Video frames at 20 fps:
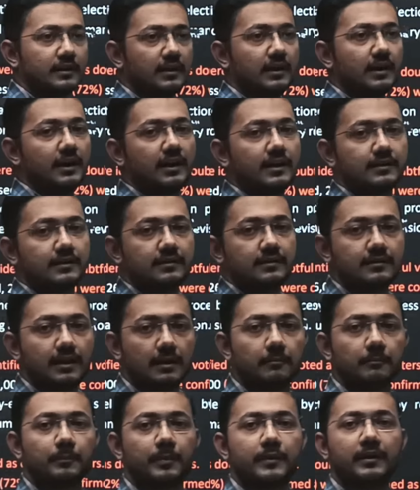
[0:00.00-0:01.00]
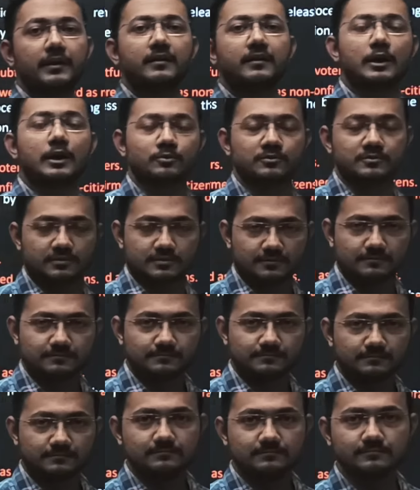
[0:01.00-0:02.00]
a dumping ground.
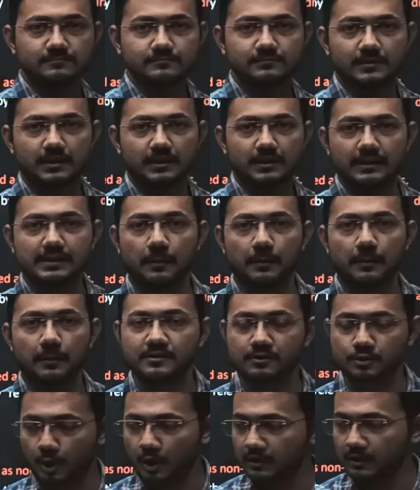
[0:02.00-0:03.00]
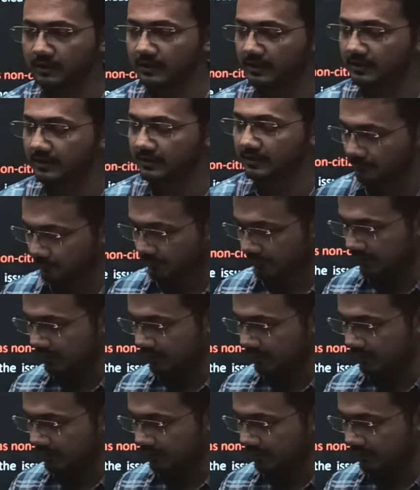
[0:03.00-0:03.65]
Assam is not a dumping